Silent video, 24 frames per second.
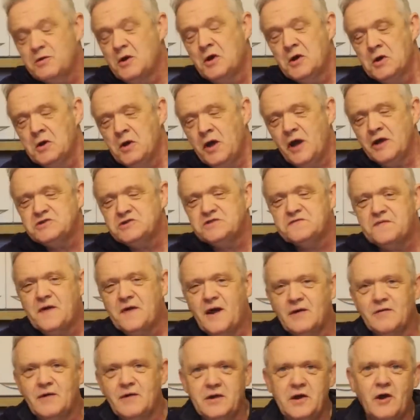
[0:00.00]
and that's
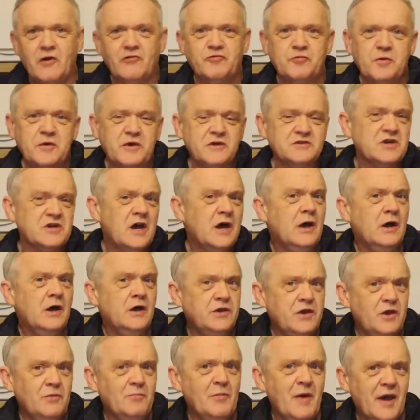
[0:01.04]
fair enough, because
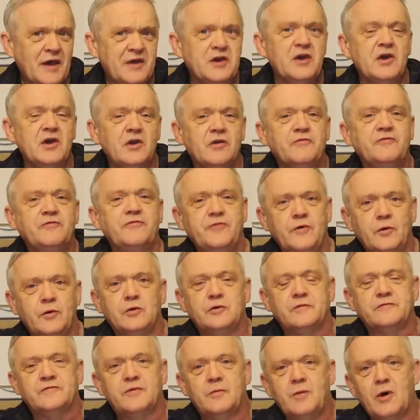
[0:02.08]
you're making a
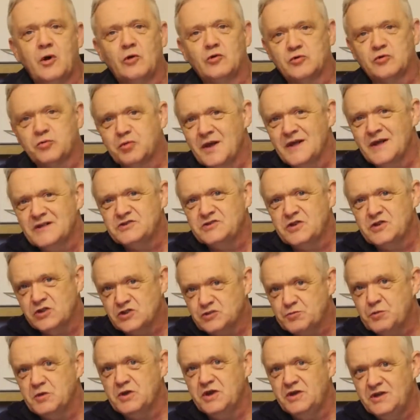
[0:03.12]
fuel from old plastics,